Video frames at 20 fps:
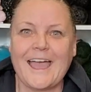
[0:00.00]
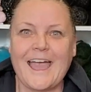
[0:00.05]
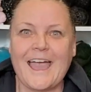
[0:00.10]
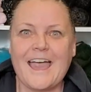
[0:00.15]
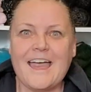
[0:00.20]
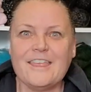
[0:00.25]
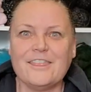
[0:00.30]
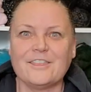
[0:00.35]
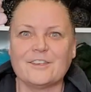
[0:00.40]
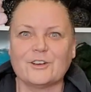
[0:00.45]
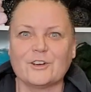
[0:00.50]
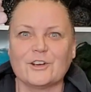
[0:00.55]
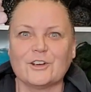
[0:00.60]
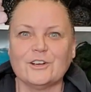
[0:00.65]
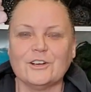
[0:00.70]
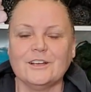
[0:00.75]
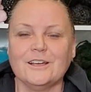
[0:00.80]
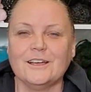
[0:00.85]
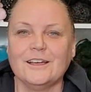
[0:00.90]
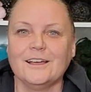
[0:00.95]

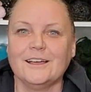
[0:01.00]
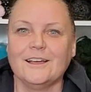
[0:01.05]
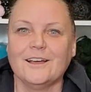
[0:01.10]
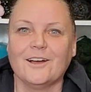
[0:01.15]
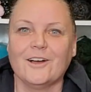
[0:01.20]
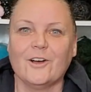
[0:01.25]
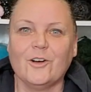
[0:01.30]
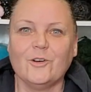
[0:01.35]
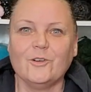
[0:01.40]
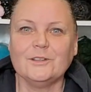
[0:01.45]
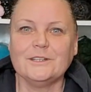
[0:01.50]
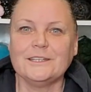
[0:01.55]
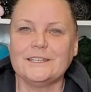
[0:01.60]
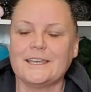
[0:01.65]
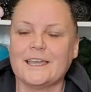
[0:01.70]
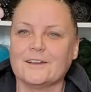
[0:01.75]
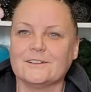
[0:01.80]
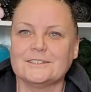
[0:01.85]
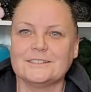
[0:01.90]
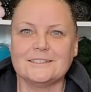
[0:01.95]
Heather. Holy
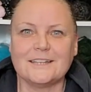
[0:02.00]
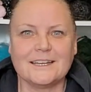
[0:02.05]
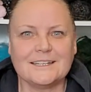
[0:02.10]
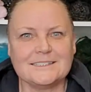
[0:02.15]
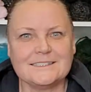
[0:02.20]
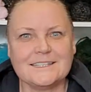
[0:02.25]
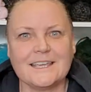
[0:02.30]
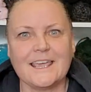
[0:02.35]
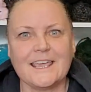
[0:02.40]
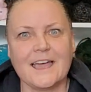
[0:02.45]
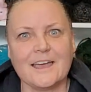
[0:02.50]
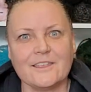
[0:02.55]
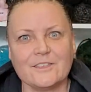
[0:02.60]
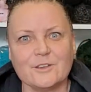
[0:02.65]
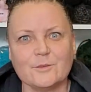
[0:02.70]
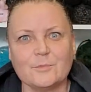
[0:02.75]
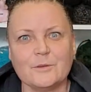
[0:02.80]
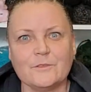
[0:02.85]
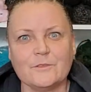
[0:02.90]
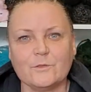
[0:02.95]
cow. Did I say
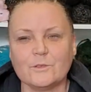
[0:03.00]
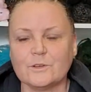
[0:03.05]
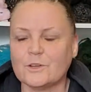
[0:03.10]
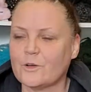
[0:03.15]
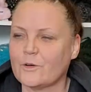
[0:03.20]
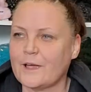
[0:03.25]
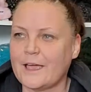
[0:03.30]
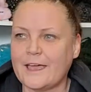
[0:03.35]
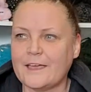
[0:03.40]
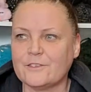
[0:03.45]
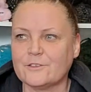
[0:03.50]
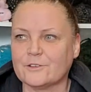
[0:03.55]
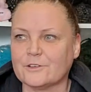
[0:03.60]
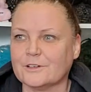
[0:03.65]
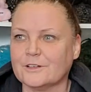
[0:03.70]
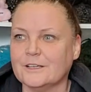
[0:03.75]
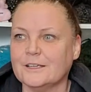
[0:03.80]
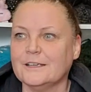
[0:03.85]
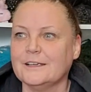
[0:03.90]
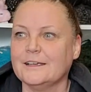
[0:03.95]
Heather before? No,
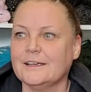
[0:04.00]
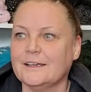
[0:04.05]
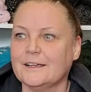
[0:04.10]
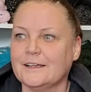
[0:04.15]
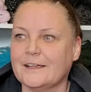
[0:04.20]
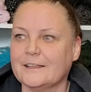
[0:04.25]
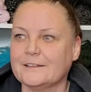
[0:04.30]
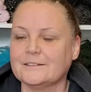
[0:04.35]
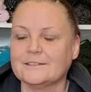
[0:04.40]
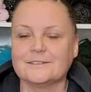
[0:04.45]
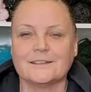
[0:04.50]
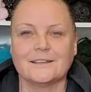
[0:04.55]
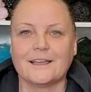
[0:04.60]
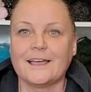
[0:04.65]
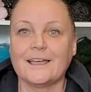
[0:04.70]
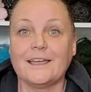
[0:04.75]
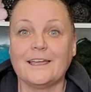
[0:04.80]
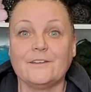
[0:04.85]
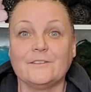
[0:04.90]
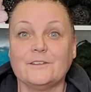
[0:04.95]
Heather.
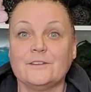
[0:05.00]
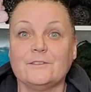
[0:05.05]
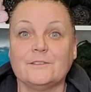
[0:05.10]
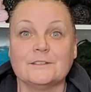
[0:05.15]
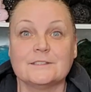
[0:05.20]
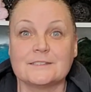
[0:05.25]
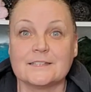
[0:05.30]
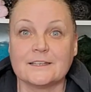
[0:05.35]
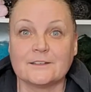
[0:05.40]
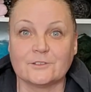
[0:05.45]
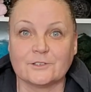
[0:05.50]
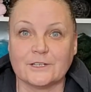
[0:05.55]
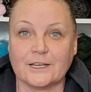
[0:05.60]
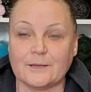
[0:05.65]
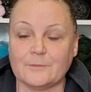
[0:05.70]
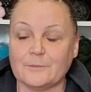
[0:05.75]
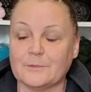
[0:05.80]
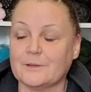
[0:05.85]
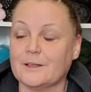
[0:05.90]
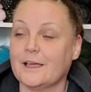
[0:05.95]
I haven't even said her
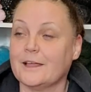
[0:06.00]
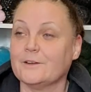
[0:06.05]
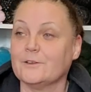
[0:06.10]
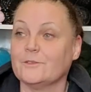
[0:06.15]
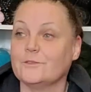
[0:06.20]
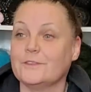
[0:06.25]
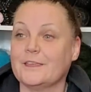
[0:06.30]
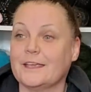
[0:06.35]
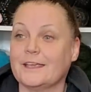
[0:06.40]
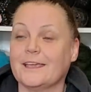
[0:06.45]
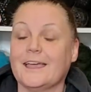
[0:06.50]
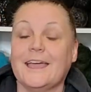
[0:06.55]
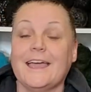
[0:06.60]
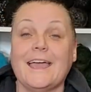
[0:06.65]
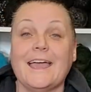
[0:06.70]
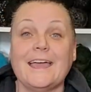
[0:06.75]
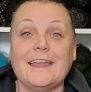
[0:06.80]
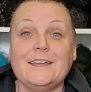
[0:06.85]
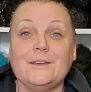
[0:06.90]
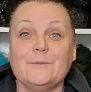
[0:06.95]
name, I don't think.
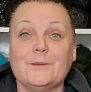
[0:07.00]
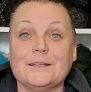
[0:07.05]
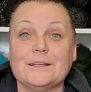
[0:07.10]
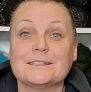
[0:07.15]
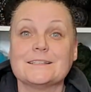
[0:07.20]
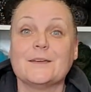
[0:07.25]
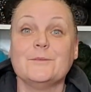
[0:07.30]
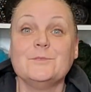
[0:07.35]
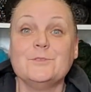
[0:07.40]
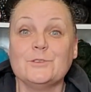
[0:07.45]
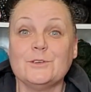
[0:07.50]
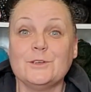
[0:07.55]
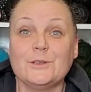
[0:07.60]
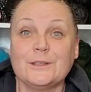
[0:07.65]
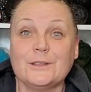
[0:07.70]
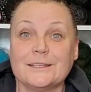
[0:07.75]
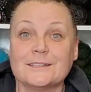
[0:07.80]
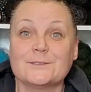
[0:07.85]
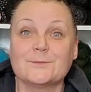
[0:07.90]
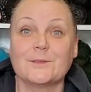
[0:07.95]
Anyways, I'm
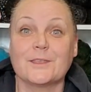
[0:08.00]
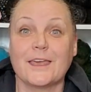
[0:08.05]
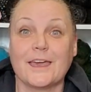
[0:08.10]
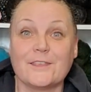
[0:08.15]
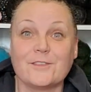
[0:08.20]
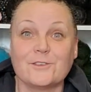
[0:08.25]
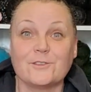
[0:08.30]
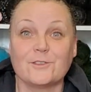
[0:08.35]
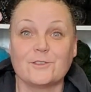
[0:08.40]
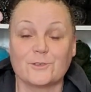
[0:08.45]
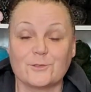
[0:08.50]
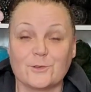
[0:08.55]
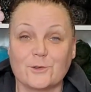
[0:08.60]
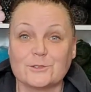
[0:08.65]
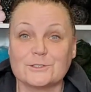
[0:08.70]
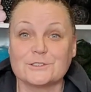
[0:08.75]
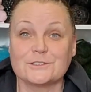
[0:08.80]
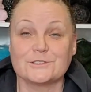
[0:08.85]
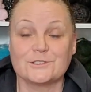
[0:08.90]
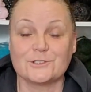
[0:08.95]
doing this with Heather the
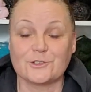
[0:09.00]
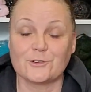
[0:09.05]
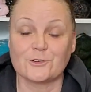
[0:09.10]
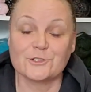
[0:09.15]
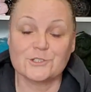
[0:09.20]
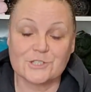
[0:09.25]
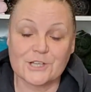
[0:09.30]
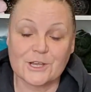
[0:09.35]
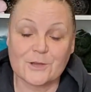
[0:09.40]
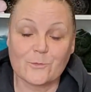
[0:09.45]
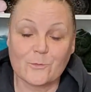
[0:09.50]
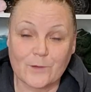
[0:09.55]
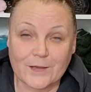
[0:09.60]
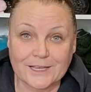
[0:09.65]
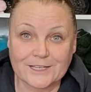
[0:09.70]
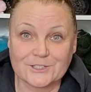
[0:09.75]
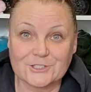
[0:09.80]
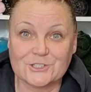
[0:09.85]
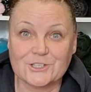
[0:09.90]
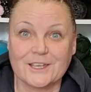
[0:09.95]
Cro Crochet
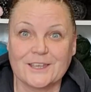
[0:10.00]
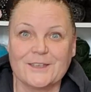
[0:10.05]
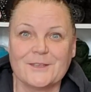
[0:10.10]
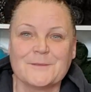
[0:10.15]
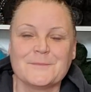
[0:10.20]
Witch.